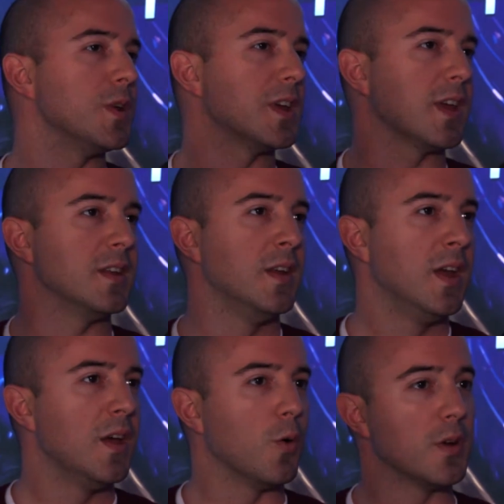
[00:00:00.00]
weekend,
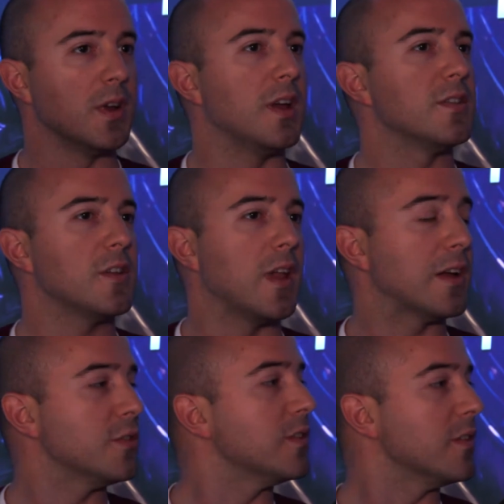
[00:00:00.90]
organize
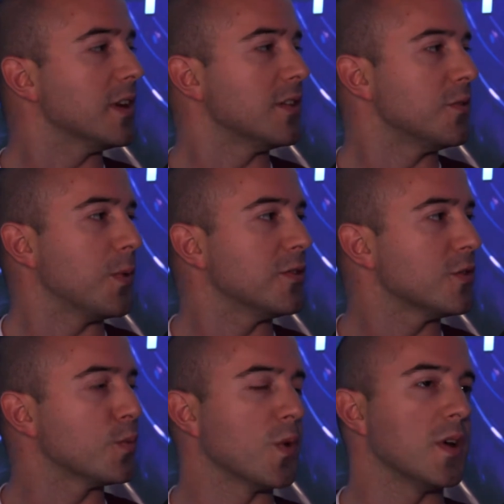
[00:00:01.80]
clashes like this
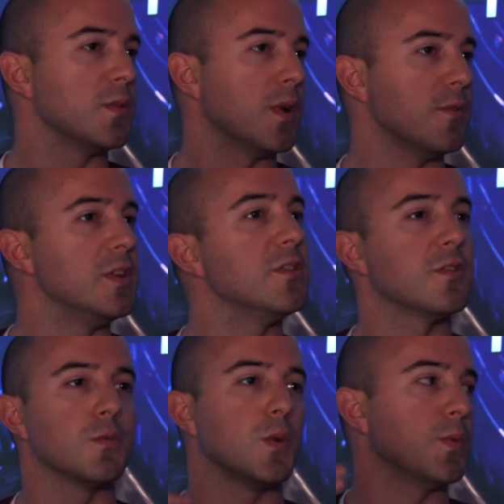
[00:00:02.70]
Western one, we'll have an
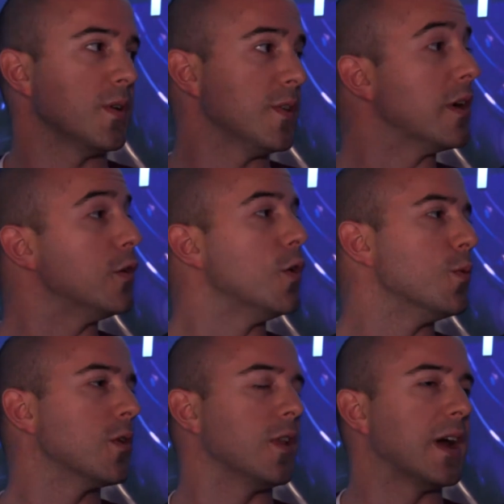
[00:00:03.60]
Eastern one, we'll have that
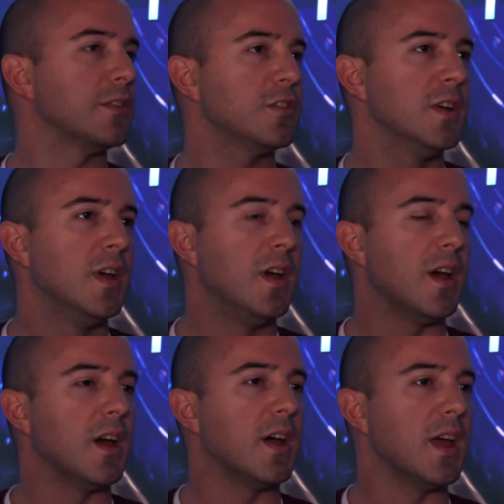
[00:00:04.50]
global clash,
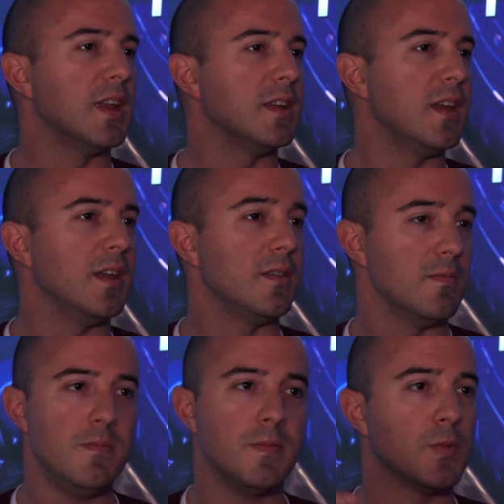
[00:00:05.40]
and
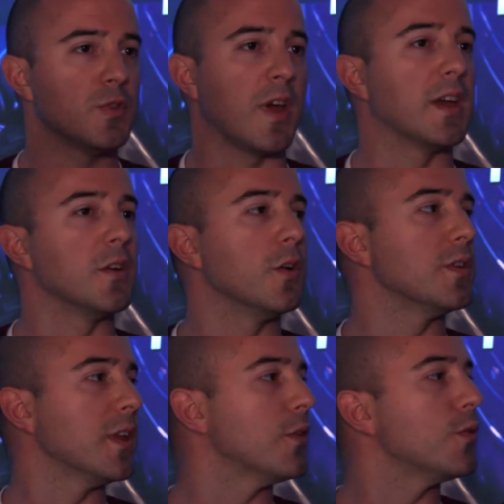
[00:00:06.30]
tying it all
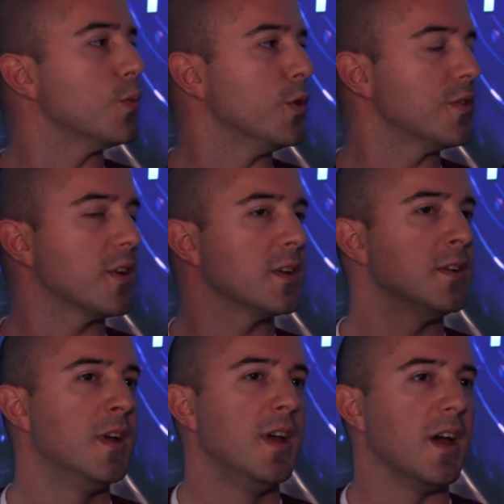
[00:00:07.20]
together through
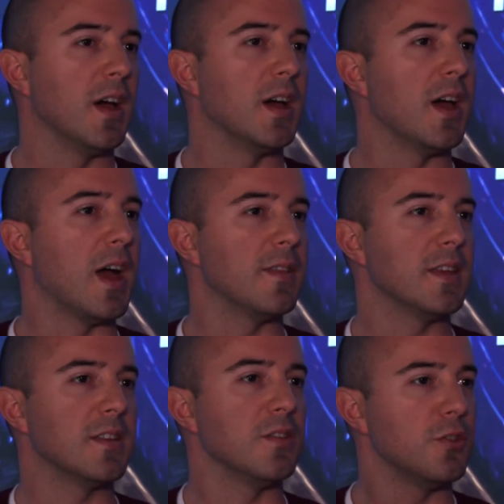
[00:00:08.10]
BlizzCon. I
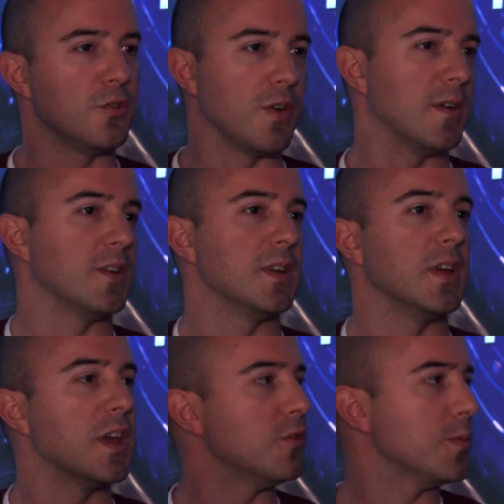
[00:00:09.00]
think that it's just driving
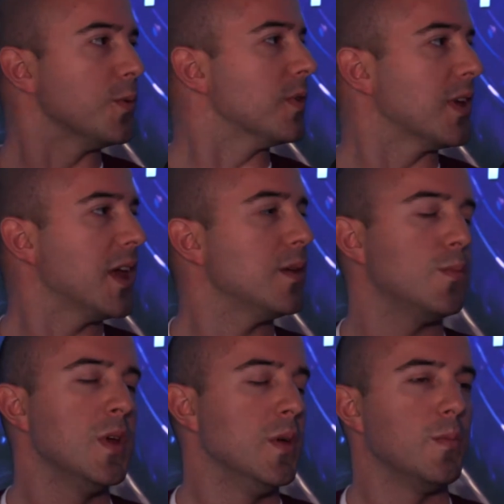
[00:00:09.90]
engagement with the
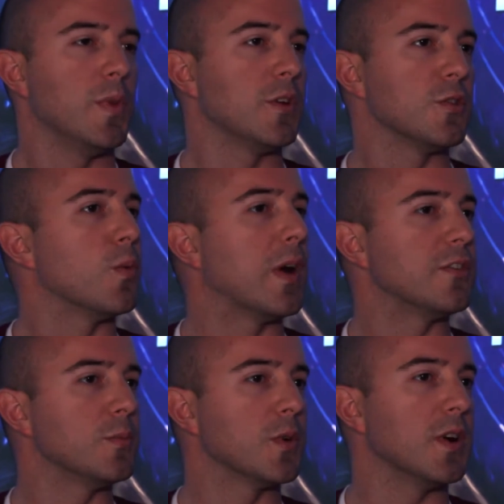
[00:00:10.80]
game. Players are
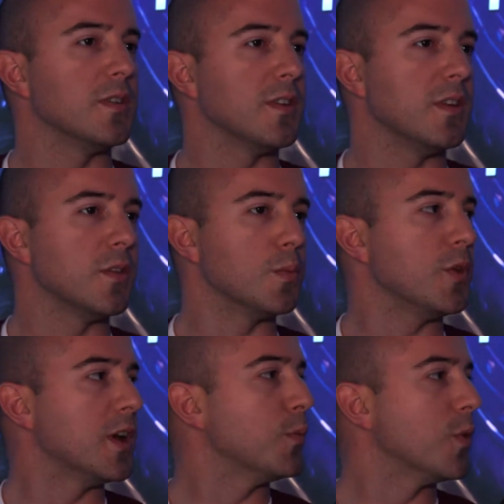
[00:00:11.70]
watching more content, they're
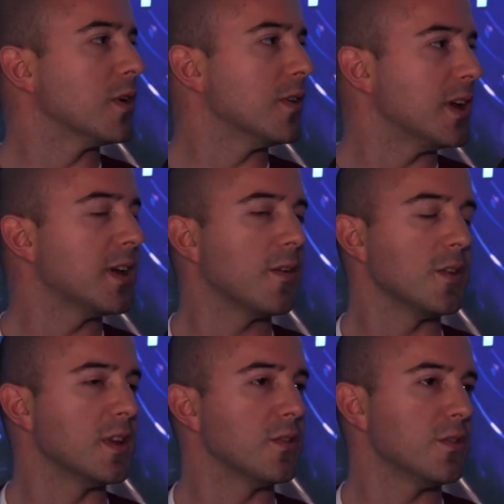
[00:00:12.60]
playing more, like
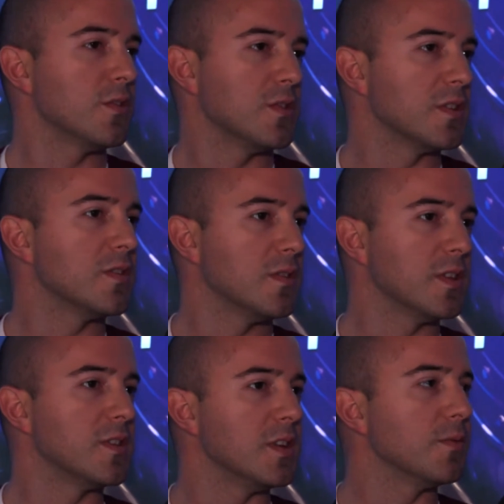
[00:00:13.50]
everything is just
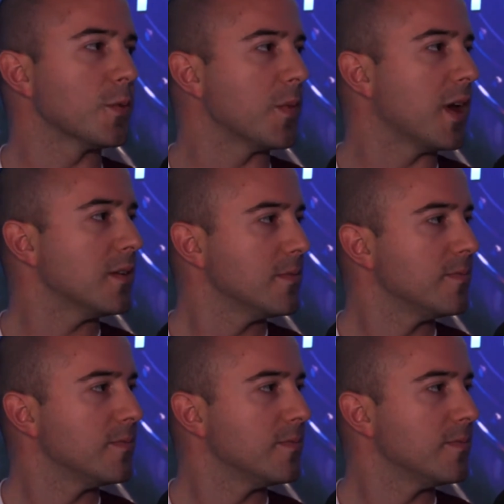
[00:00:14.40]
succeeding from that.